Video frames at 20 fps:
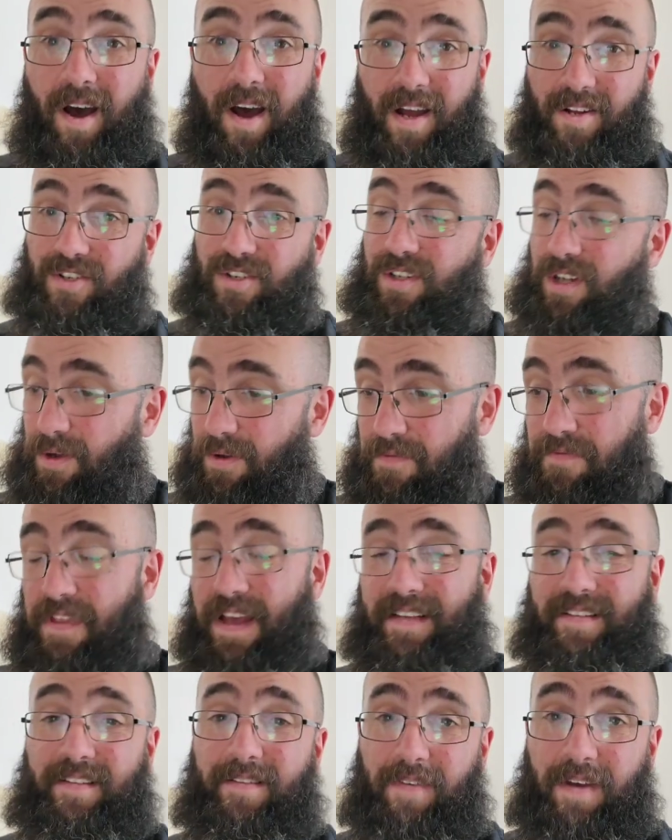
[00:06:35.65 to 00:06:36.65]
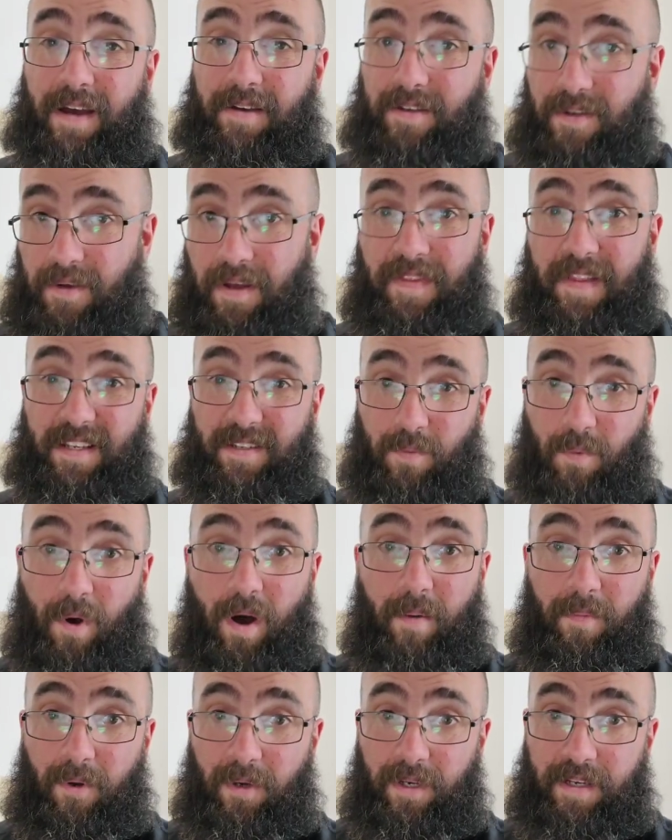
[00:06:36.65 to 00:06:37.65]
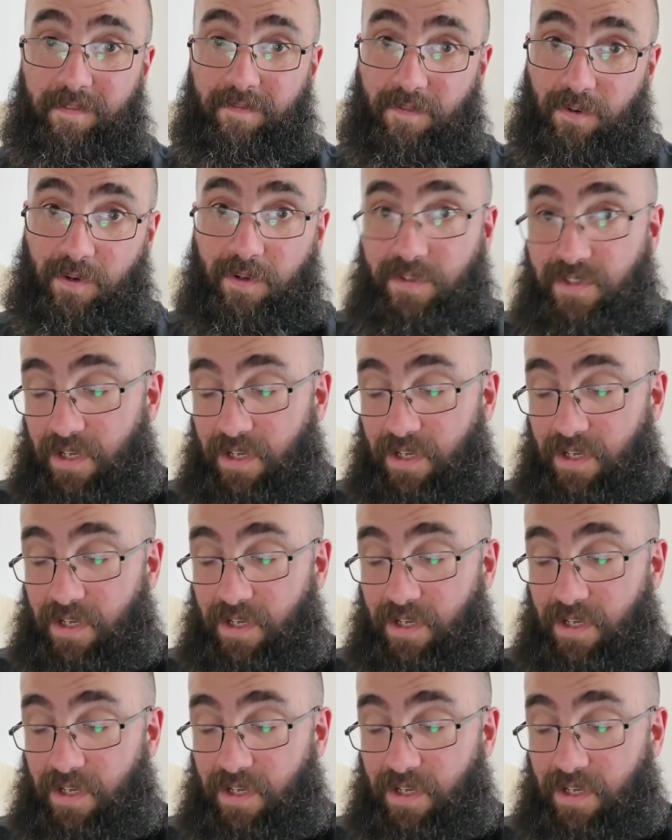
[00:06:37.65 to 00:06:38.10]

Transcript: I just know that's the value and that's what I'm looking for.